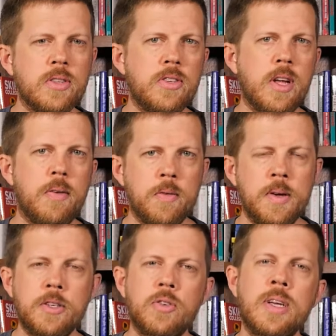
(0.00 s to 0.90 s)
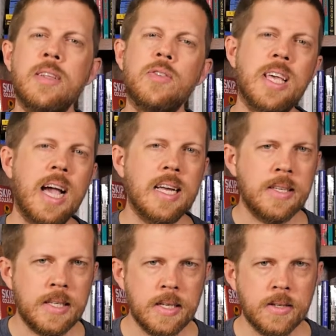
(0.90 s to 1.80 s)
the stuff of history, it's the
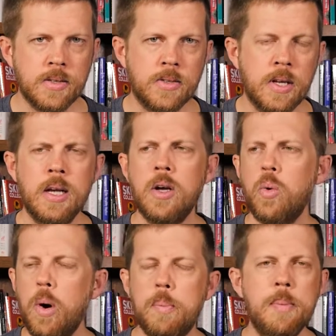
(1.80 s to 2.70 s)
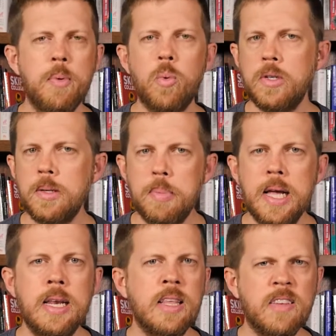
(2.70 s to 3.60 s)
ideas, what people were
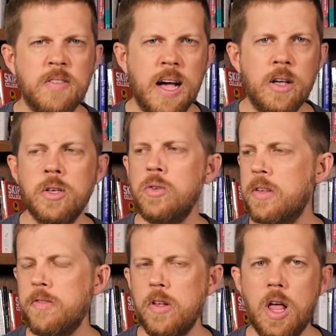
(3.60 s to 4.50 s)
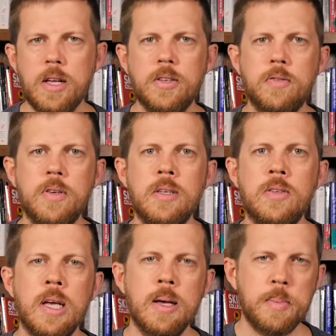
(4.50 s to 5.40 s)
debating, the values, the
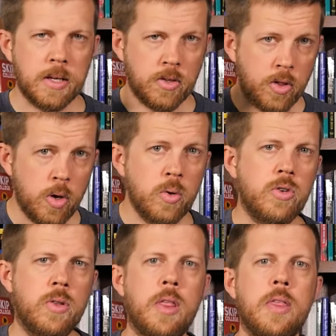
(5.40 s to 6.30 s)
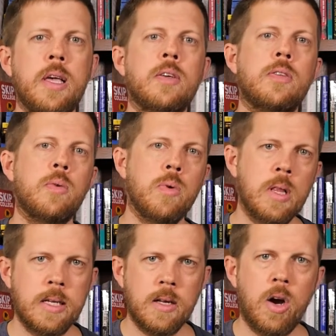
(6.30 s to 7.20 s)
philosophies, because those are the things that
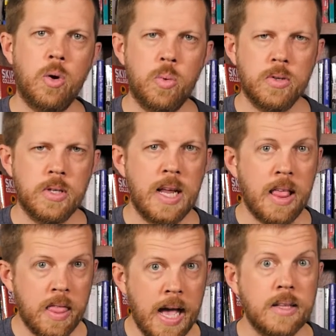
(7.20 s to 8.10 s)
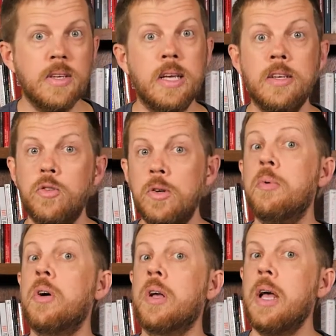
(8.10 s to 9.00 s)
relate to our world today. That's a history
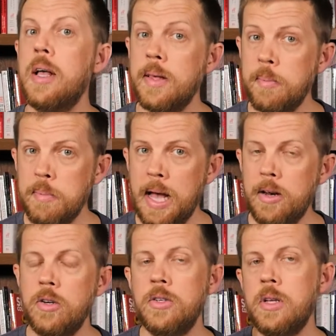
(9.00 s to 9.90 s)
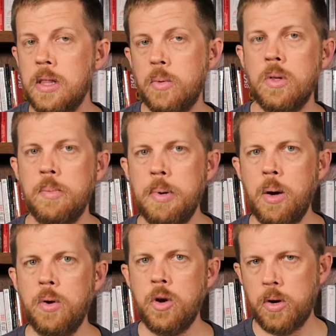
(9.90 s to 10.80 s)
book that matters and that will
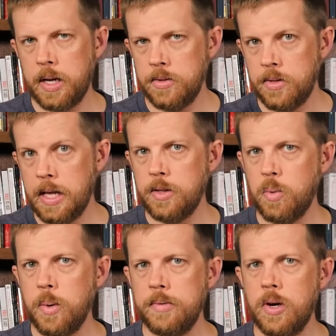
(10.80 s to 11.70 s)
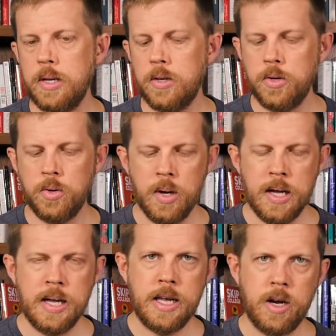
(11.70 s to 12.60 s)
empower your kids, and that's what we've tried to do
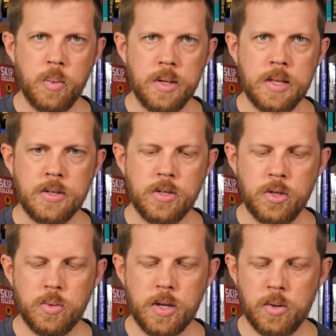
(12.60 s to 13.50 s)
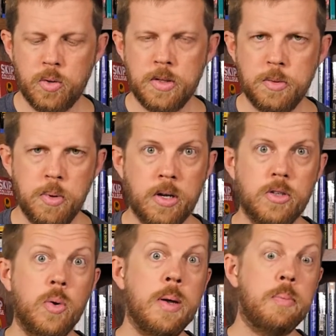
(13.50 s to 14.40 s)
here with this new Tuttle Twins book.
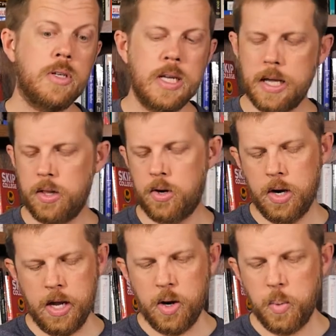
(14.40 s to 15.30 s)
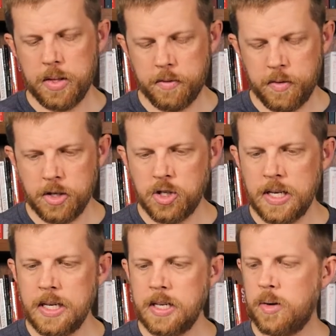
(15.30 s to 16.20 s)
So in particular, with the French
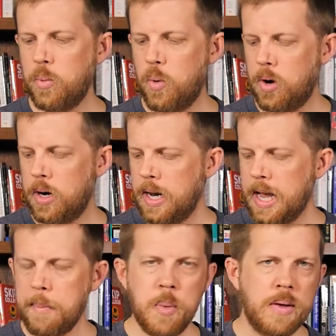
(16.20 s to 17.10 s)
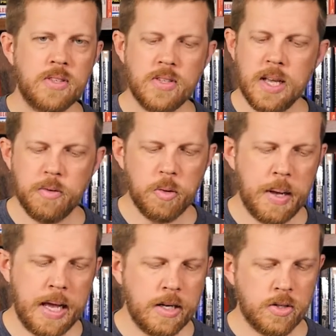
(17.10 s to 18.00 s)
and Indian War, I mean, we have several
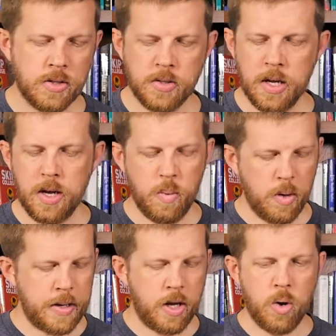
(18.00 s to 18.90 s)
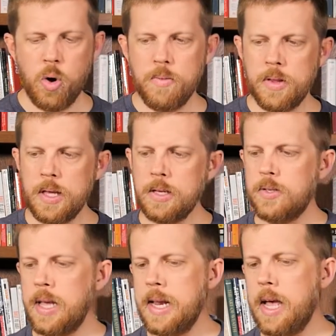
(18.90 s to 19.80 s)
pages where we go over
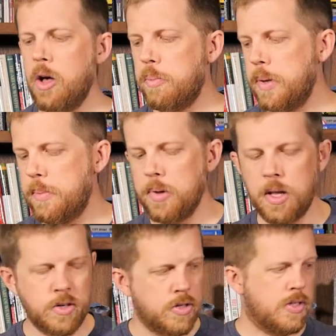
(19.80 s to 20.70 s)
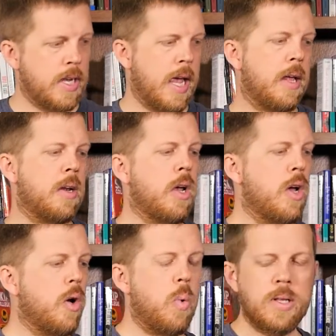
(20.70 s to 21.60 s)
this and help people understand
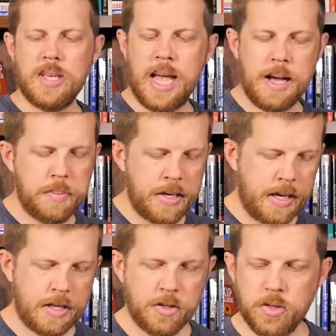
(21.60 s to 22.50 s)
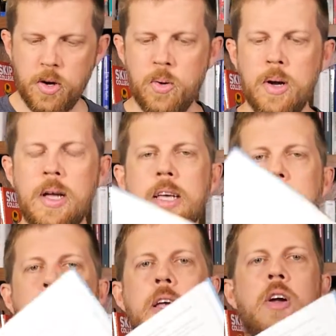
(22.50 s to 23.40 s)
what's happening. And so, you
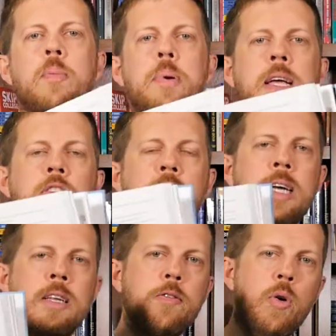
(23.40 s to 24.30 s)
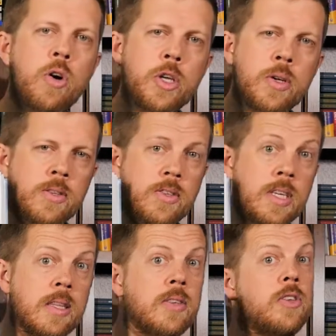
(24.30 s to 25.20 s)
know, here on page 94, you can
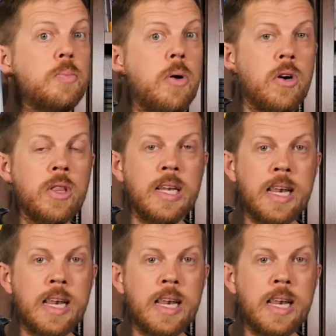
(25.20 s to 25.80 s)
see this is part of the